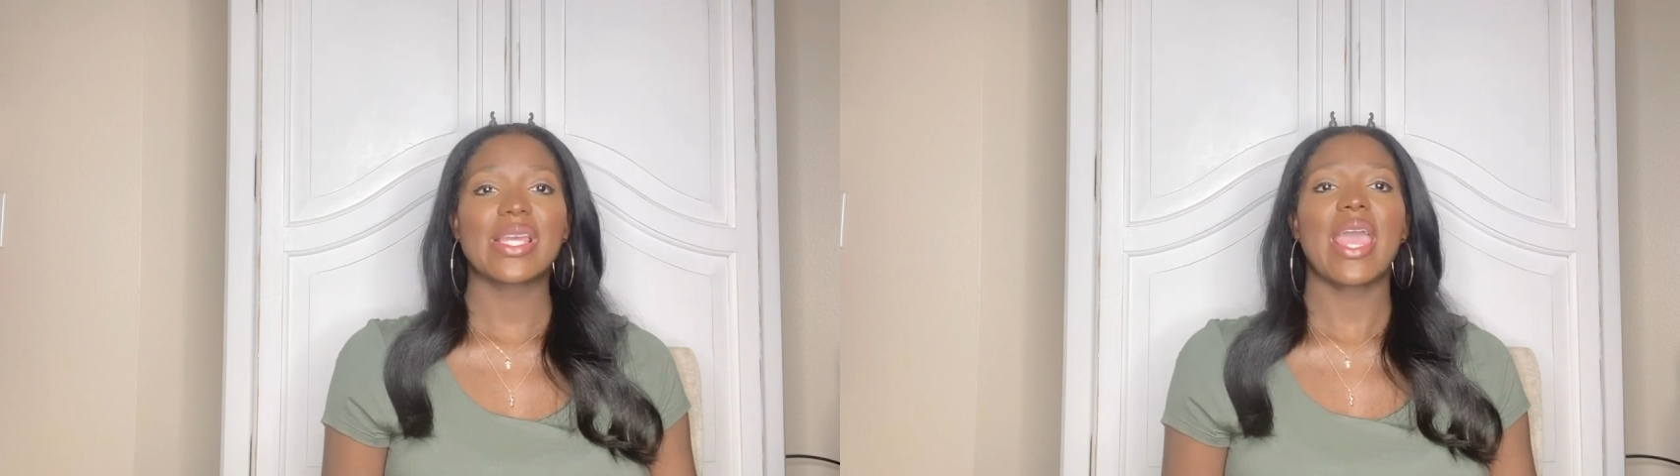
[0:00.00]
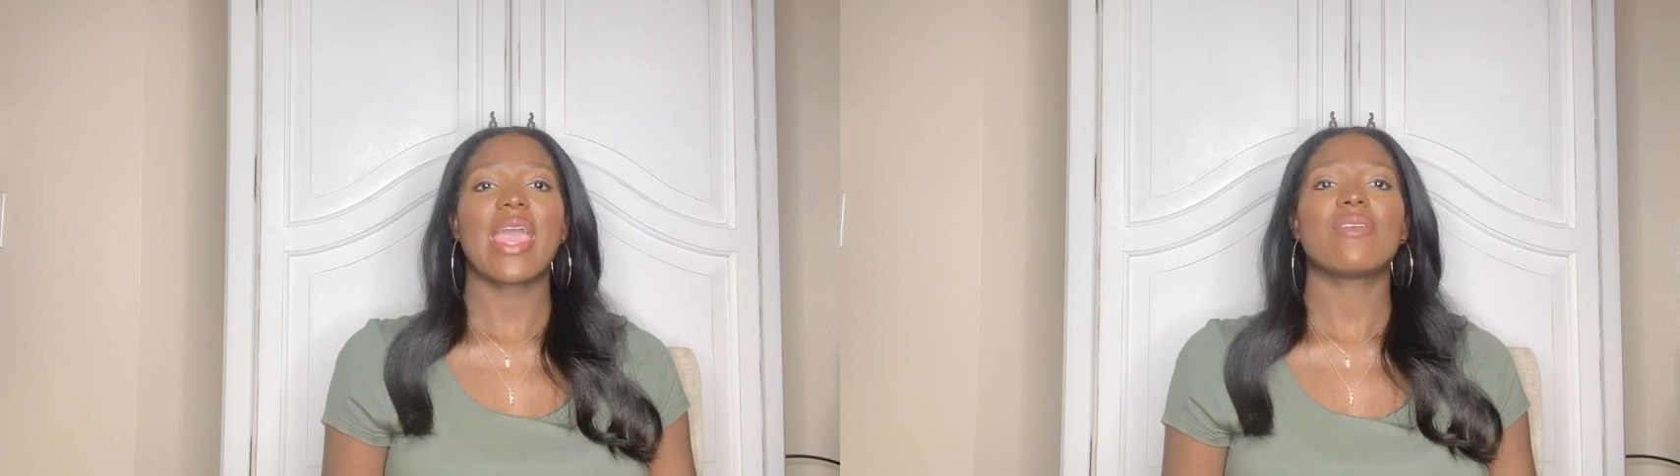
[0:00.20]

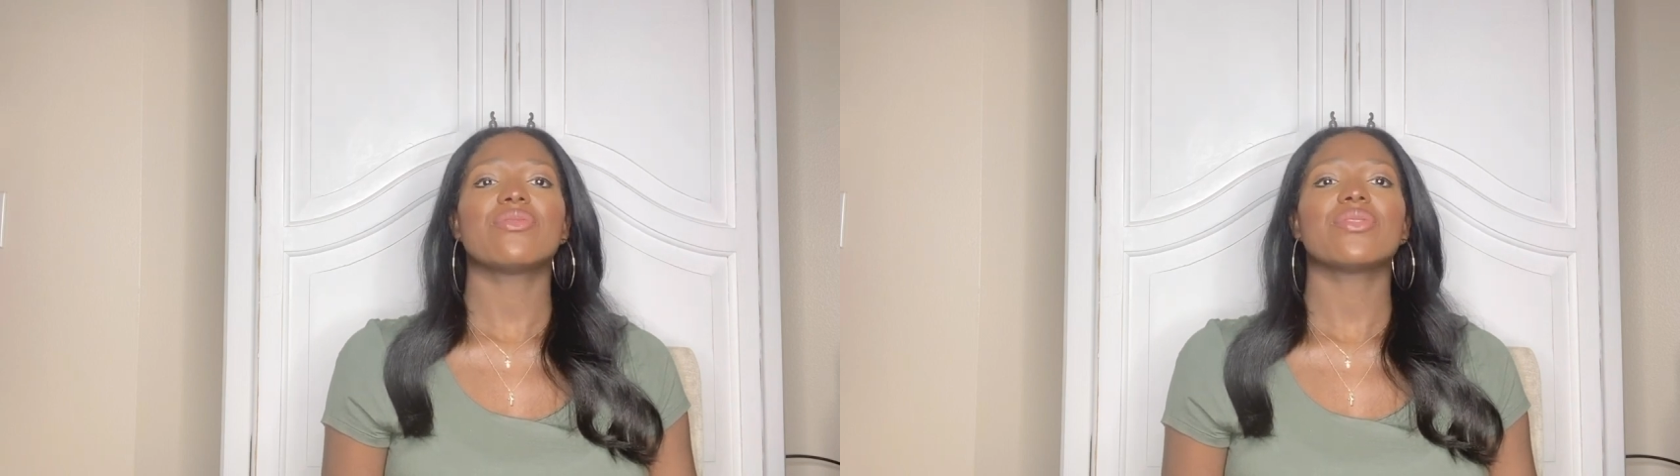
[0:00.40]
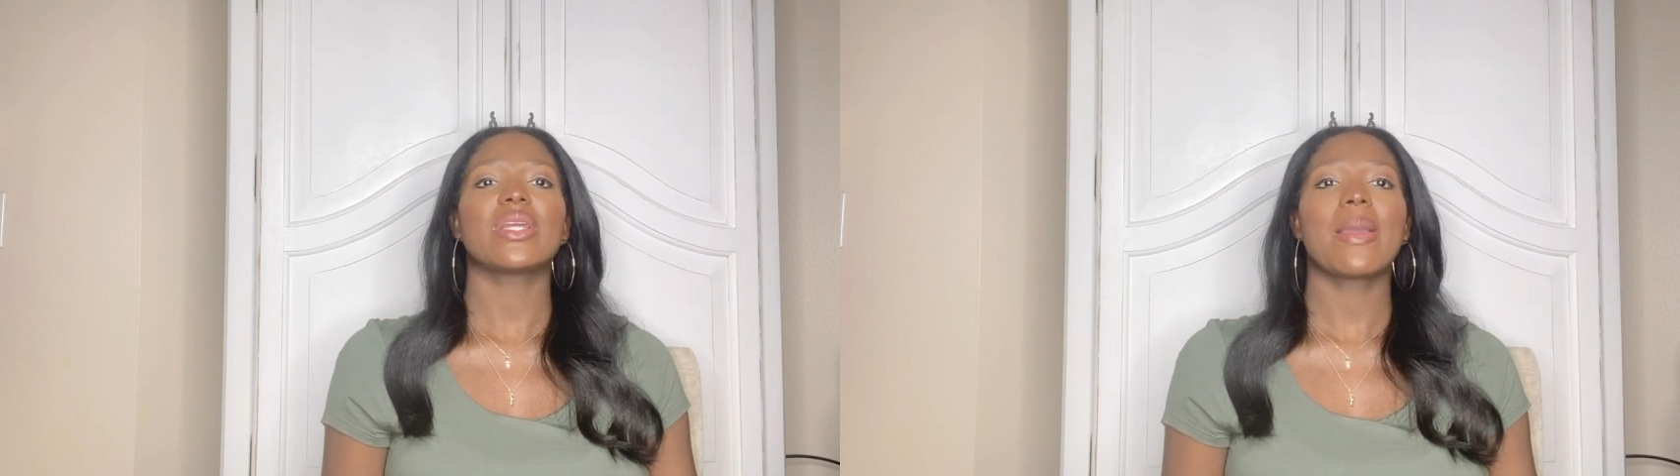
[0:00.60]

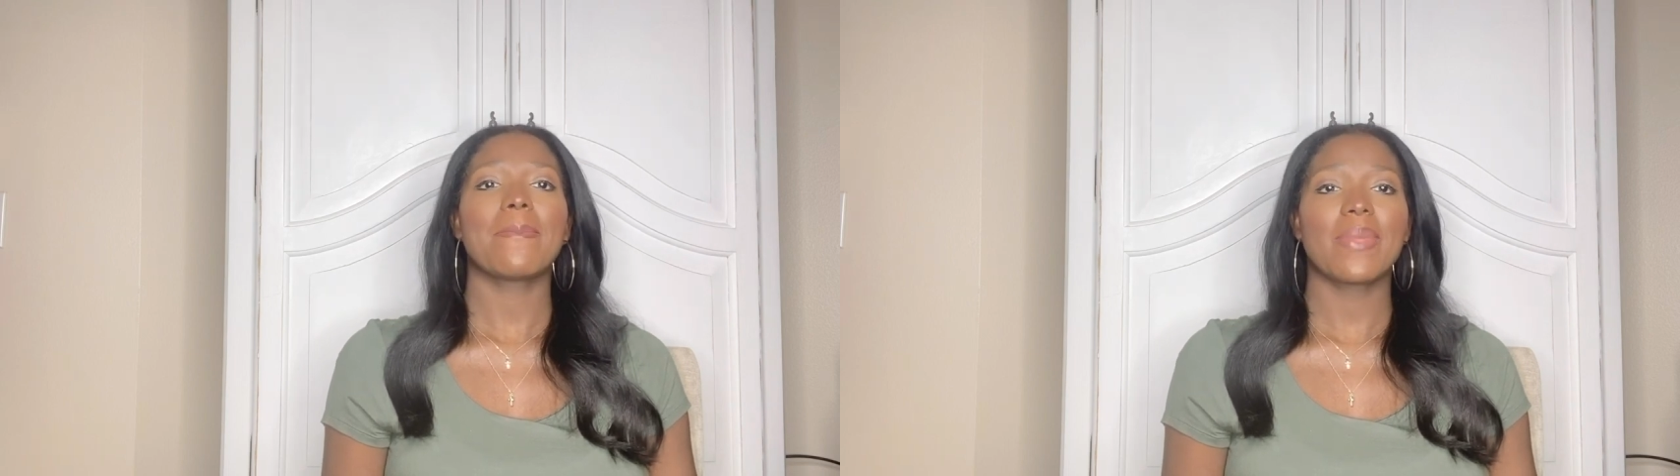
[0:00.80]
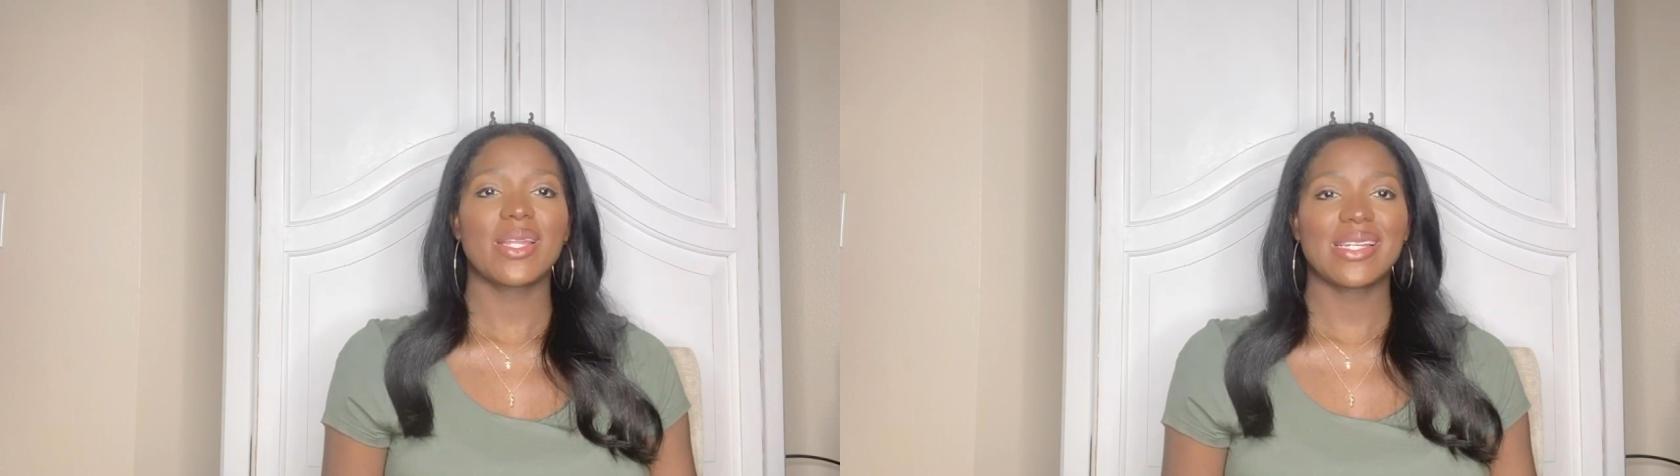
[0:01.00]
every
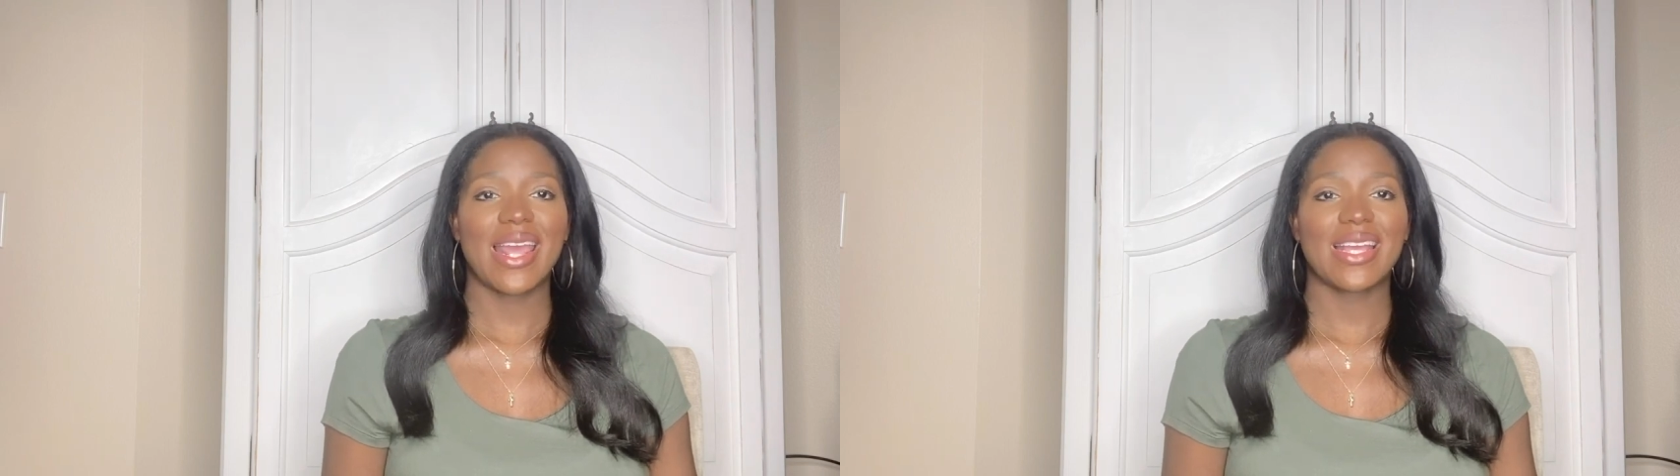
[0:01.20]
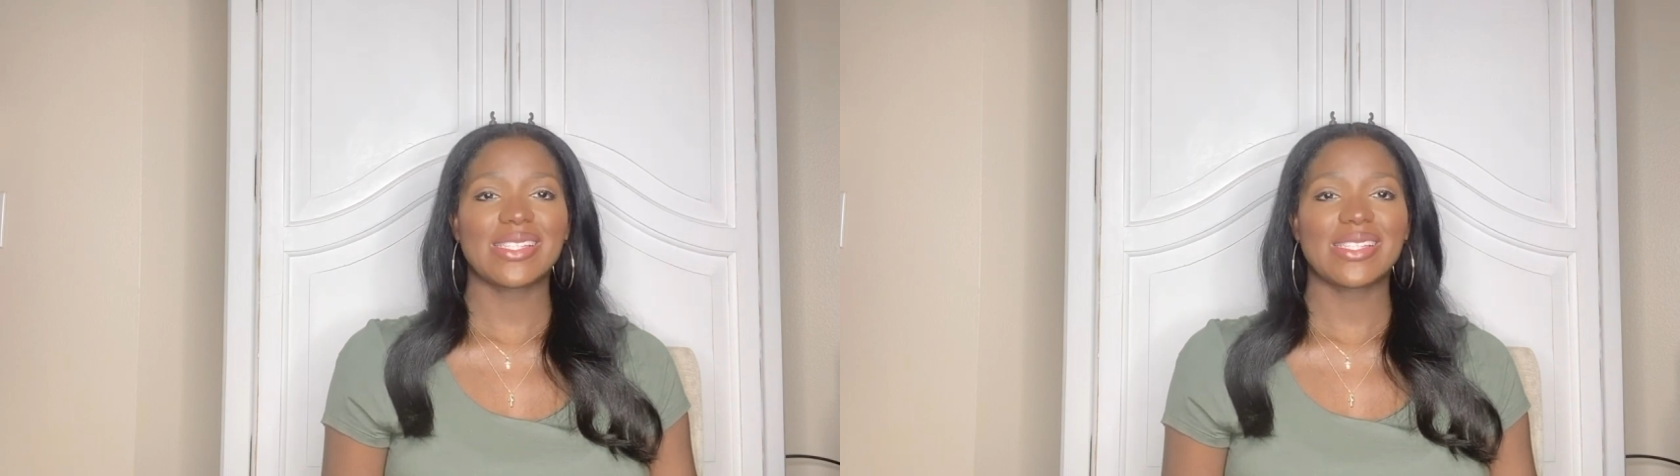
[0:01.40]
Monday.